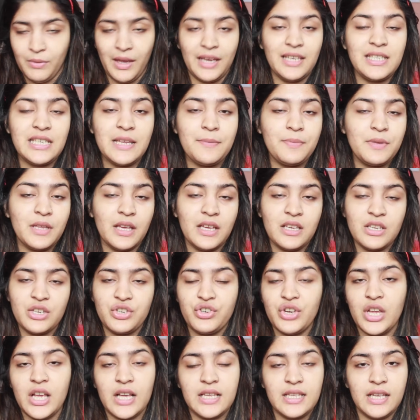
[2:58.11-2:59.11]
my tips and
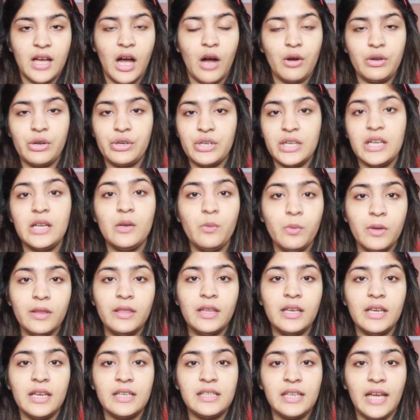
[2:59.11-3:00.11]
tricks, how to deal
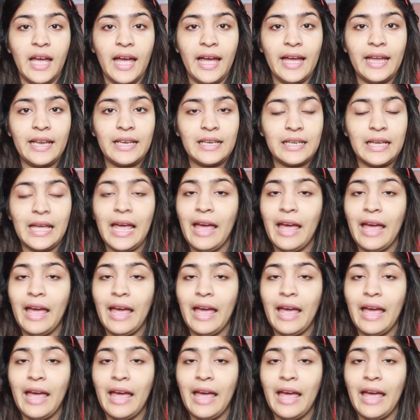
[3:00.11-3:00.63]
with it and